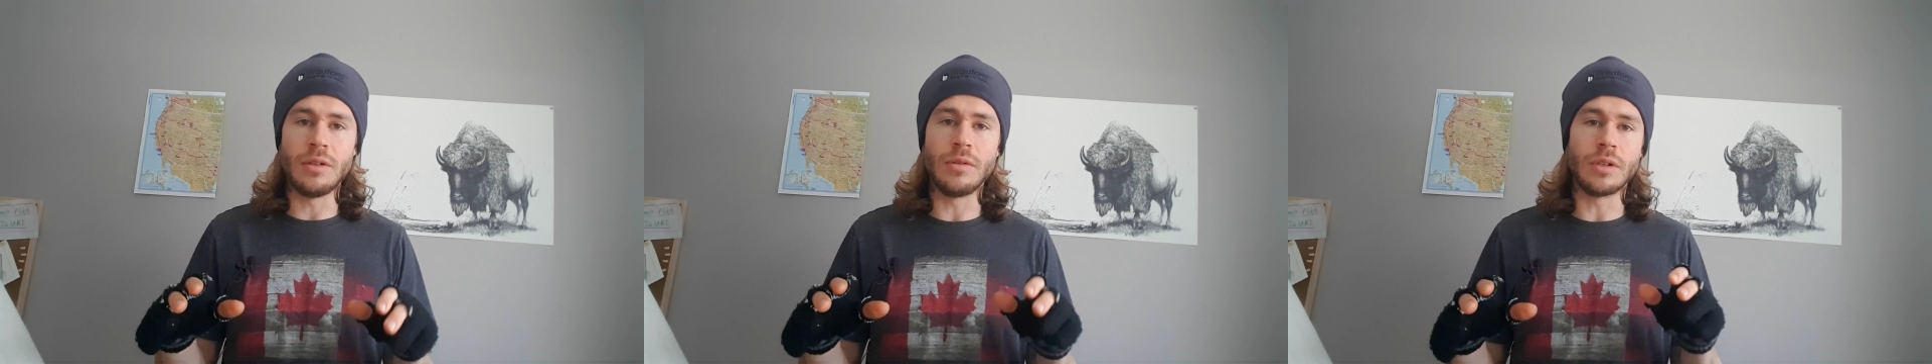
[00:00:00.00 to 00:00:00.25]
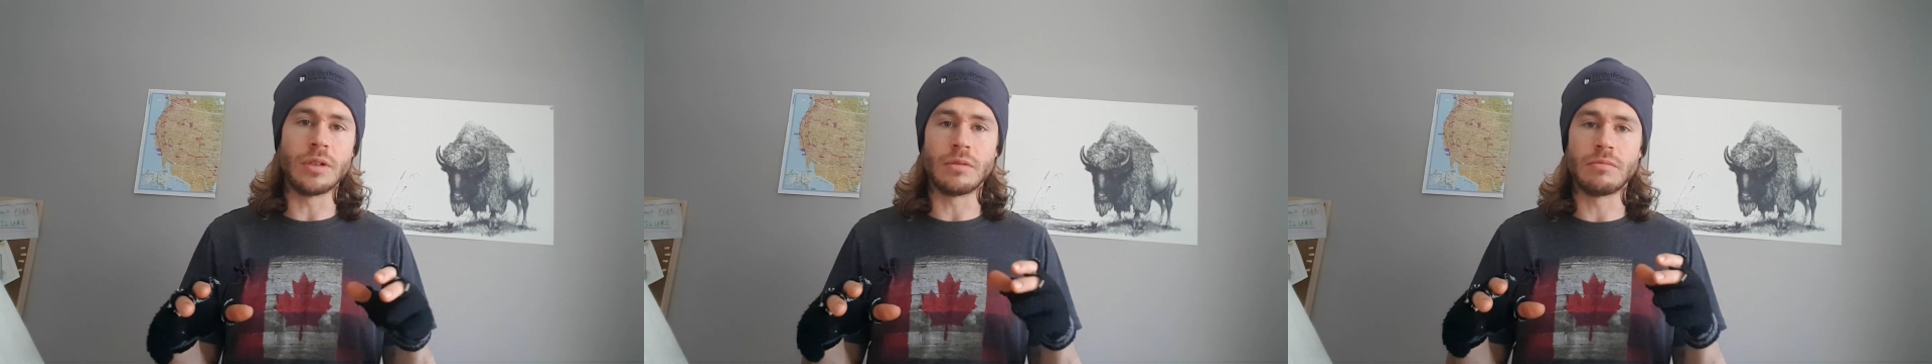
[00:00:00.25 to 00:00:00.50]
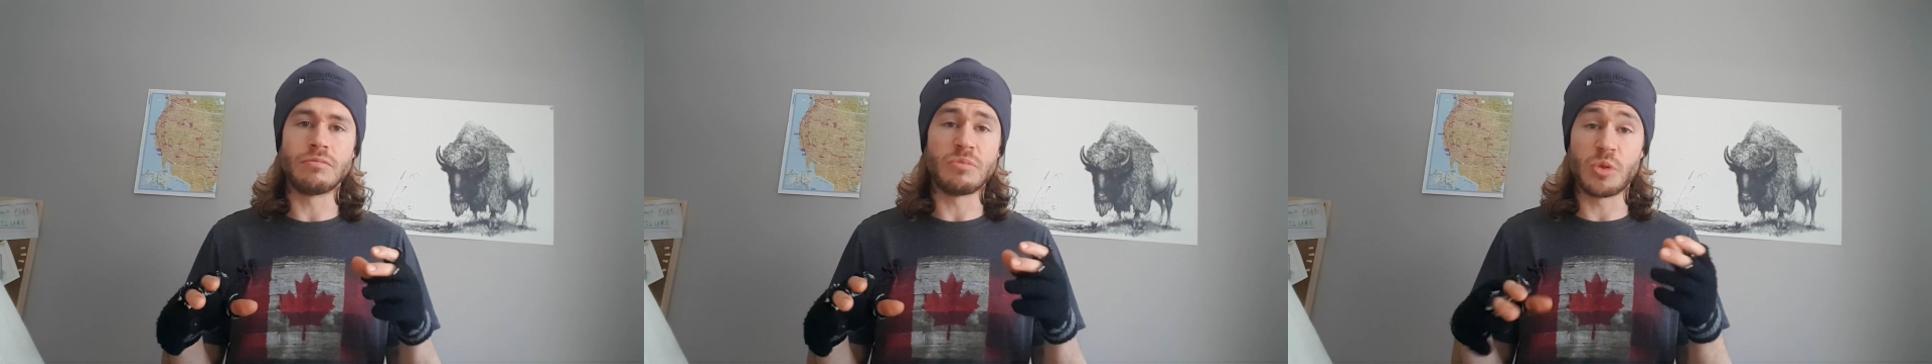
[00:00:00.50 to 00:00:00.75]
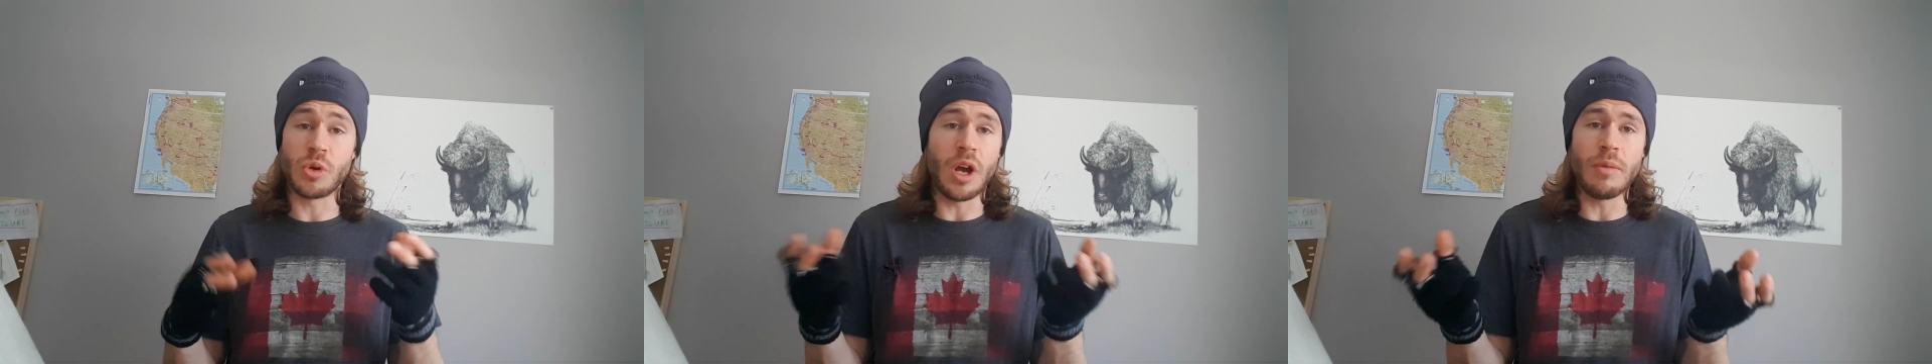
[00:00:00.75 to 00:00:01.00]
You can
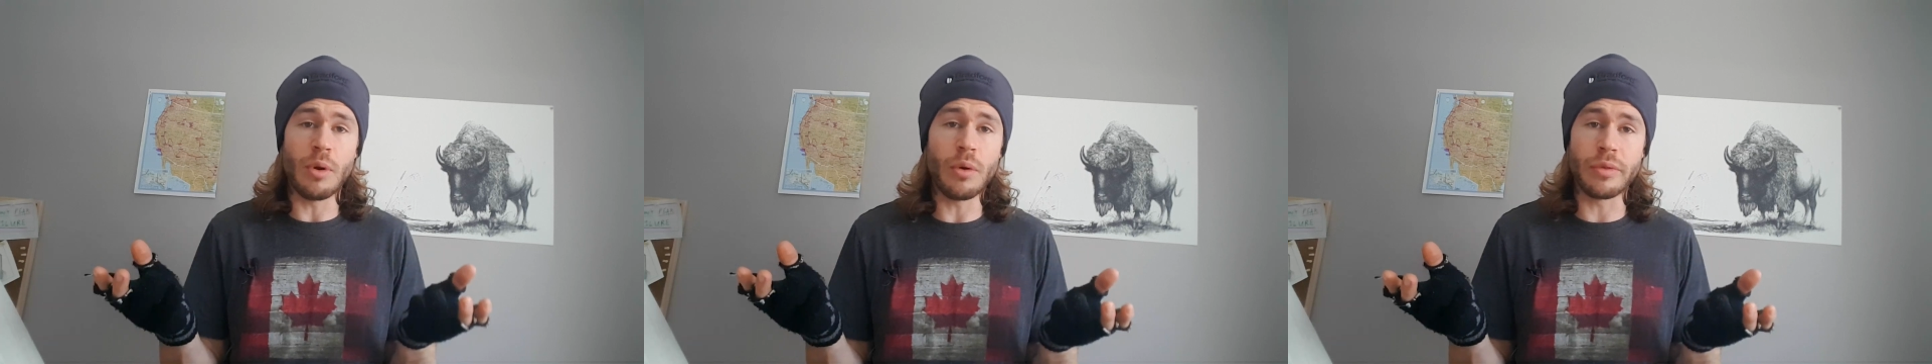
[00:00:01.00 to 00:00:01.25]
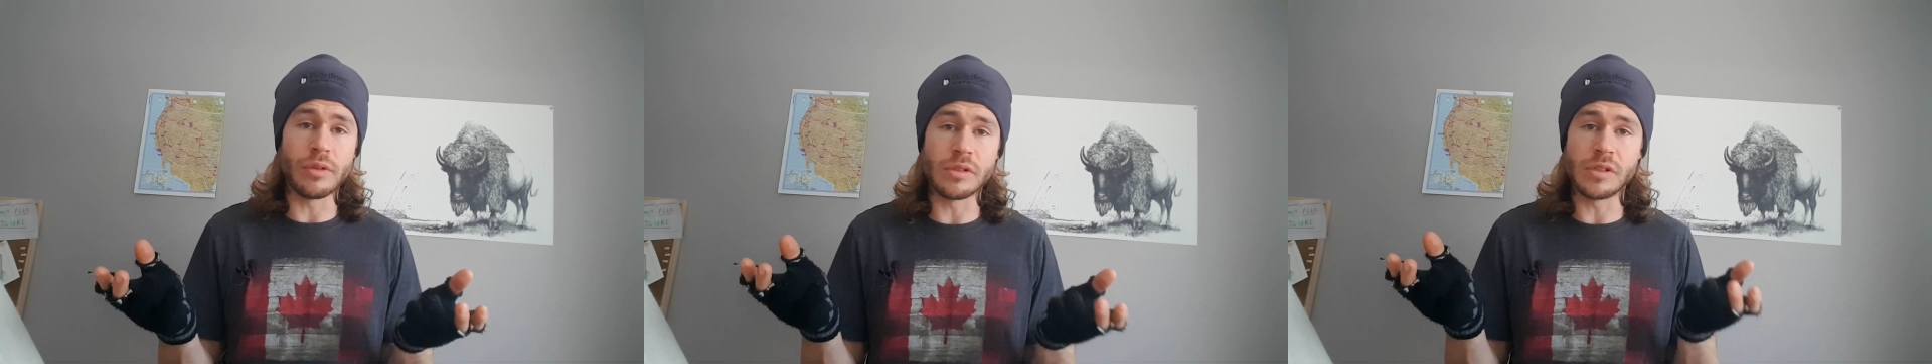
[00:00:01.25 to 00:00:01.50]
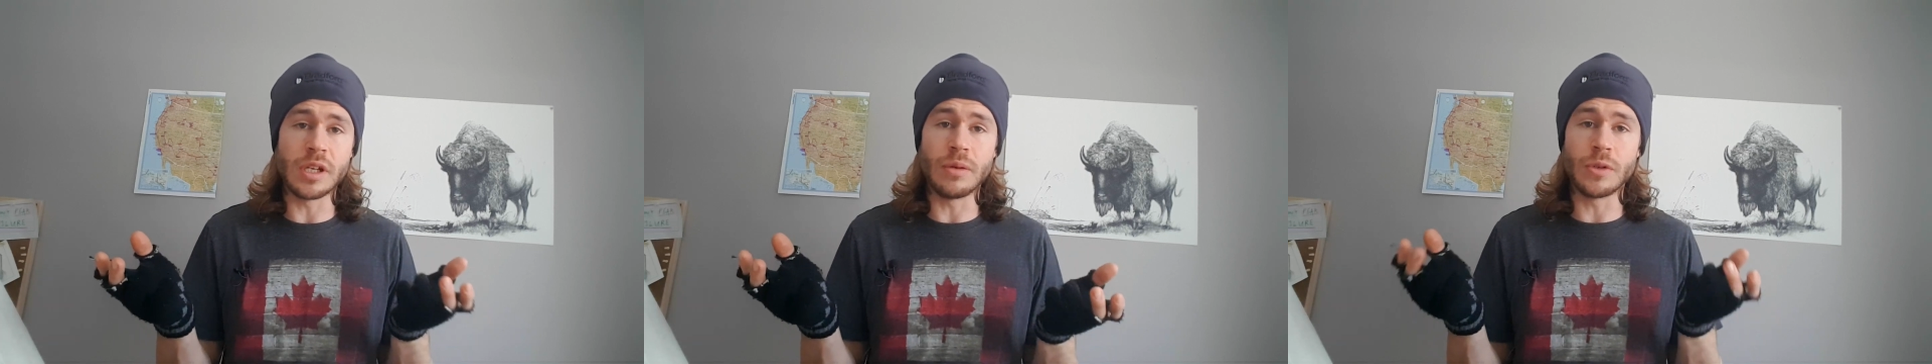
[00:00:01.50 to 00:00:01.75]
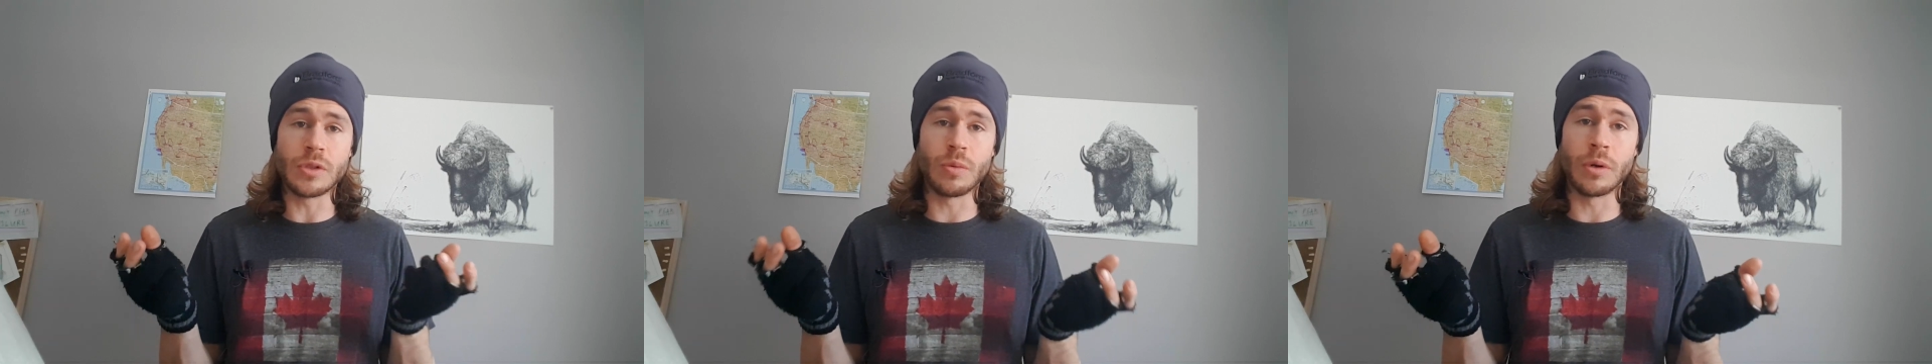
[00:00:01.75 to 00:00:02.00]
try both and see
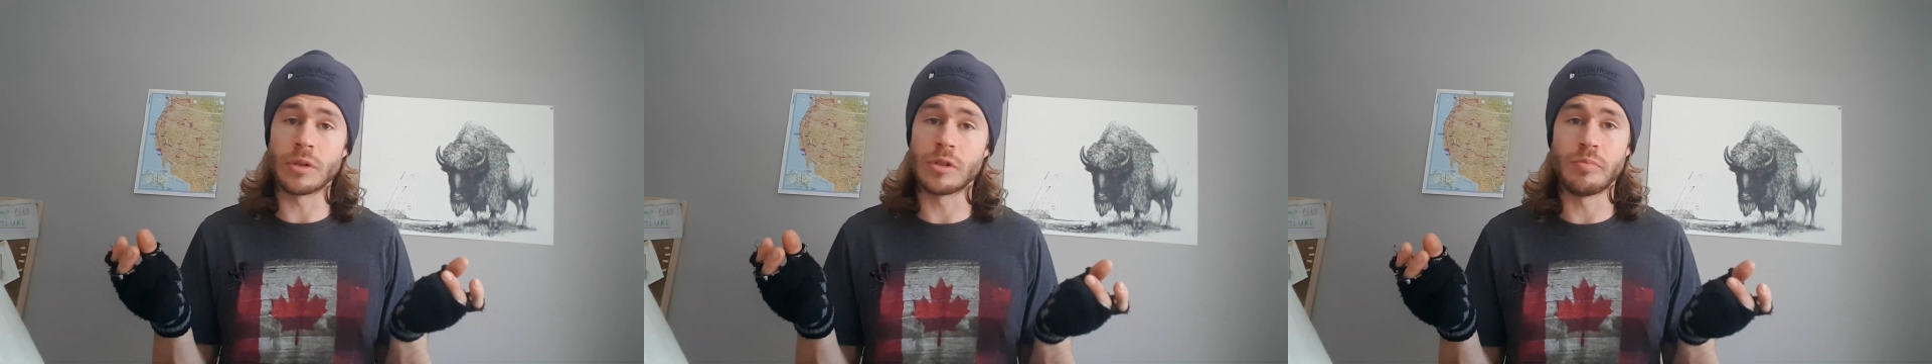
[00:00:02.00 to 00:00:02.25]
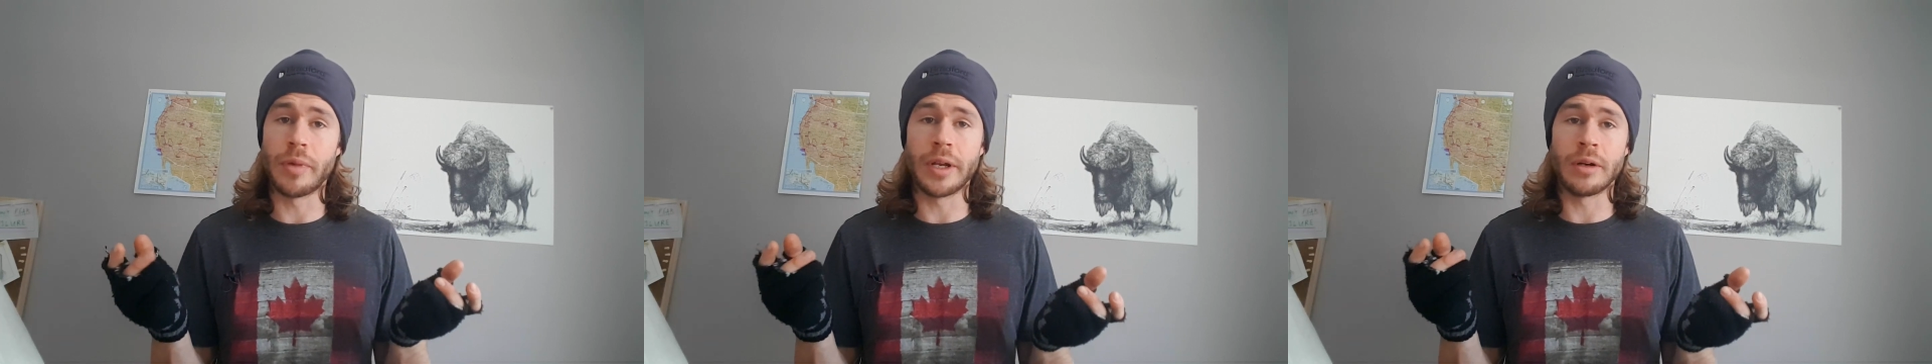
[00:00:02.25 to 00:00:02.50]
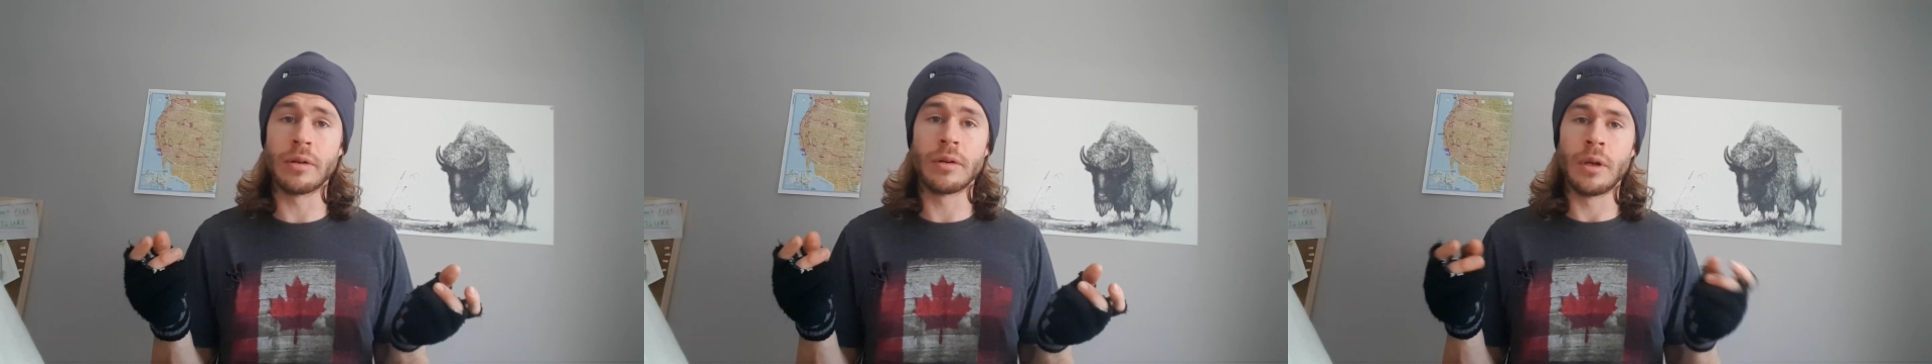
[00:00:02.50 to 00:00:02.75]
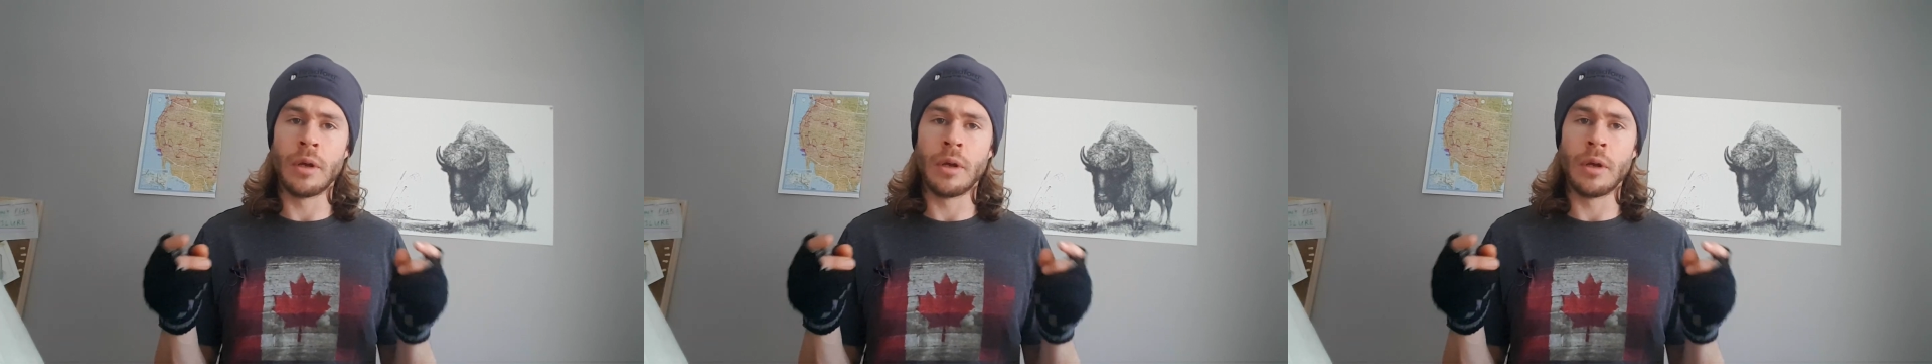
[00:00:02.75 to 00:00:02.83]
which works better.